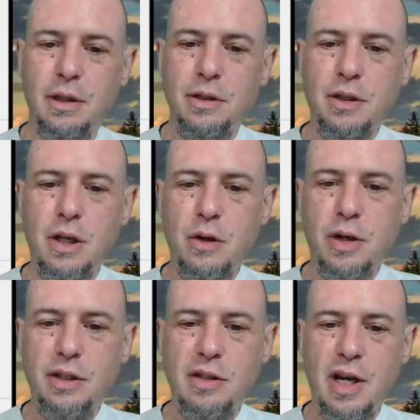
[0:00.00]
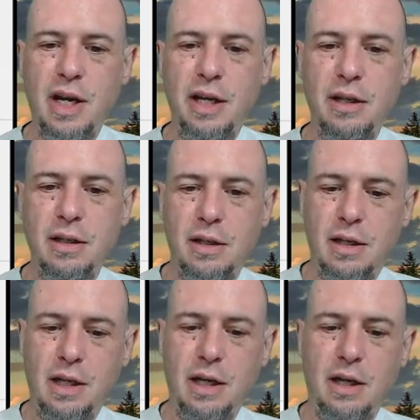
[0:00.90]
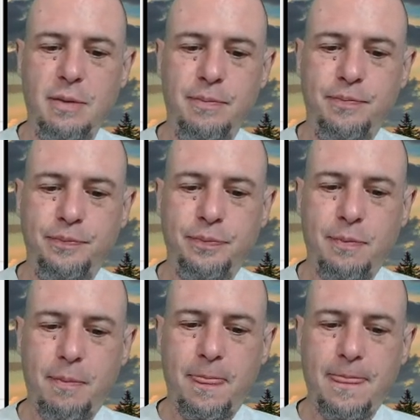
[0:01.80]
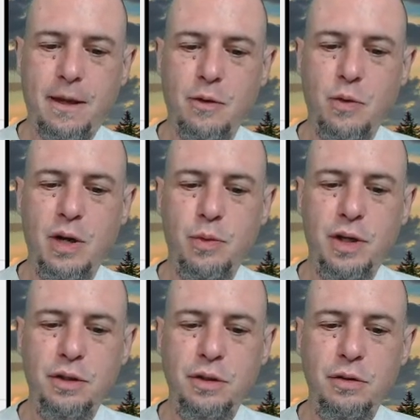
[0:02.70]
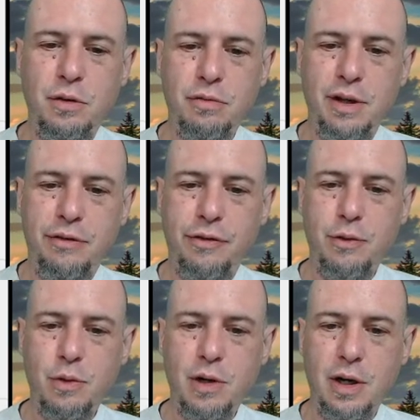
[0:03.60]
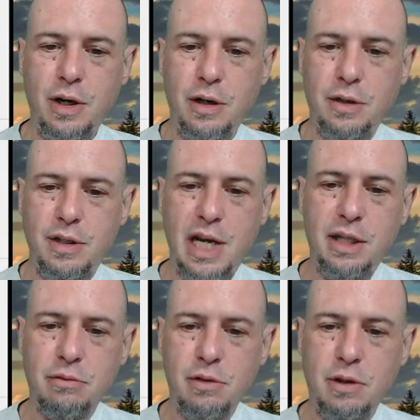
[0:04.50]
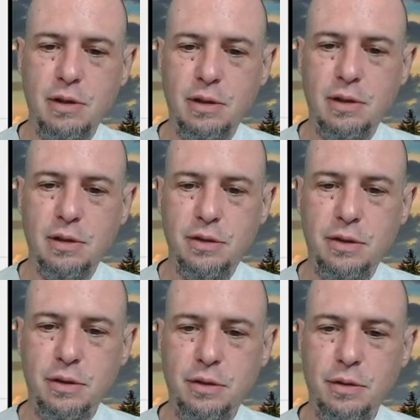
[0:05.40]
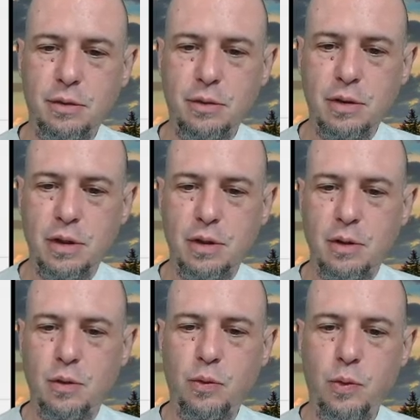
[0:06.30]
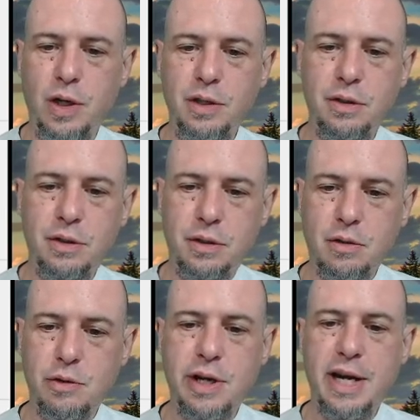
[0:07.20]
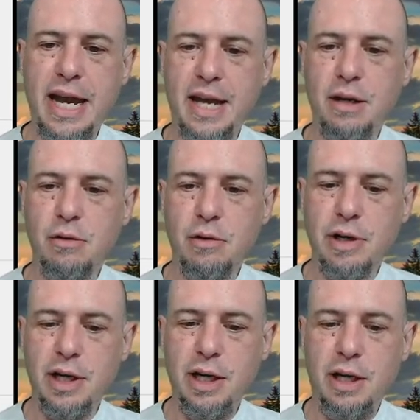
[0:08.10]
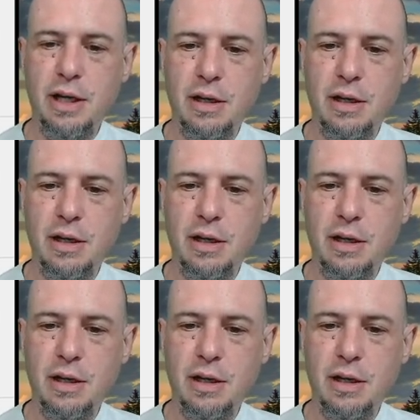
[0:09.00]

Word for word: So assign um, one, one, two, three, four dice roll to one's scoring category